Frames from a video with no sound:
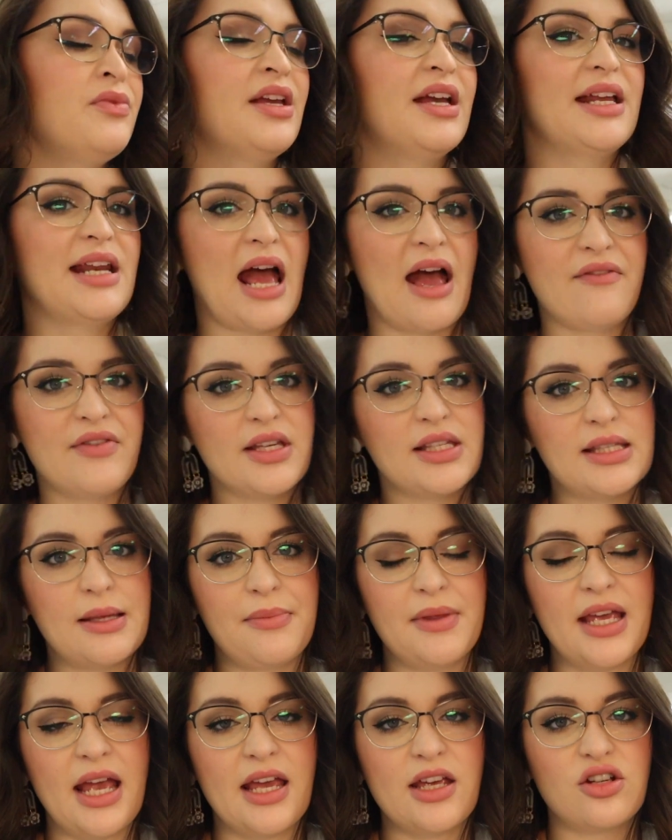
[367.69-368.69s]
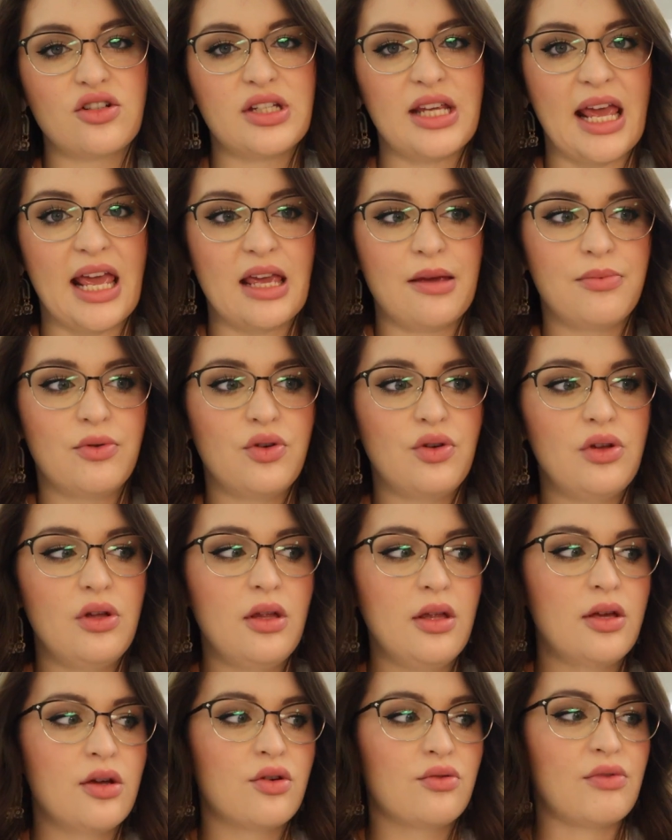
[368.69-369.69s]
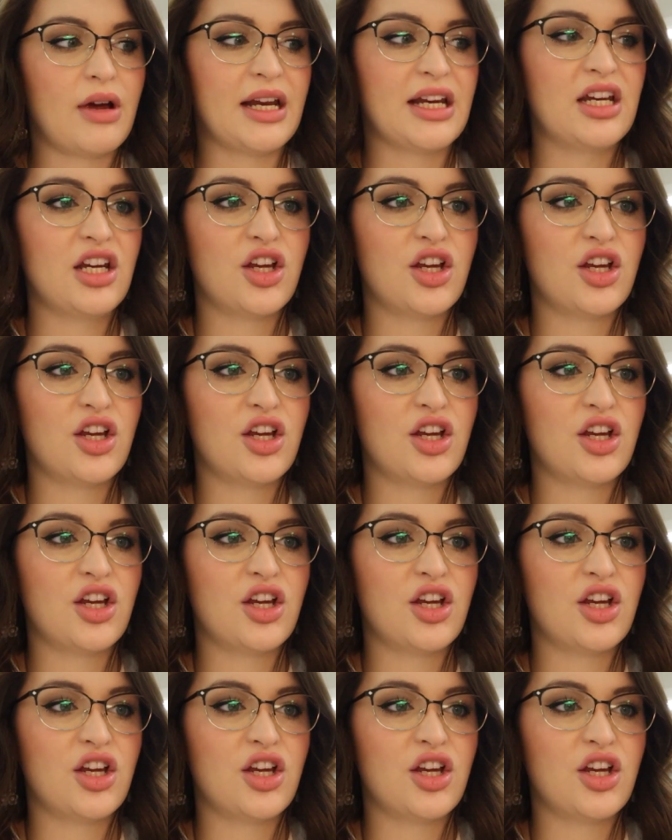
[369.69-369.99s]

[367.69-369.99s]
And having something at your table ready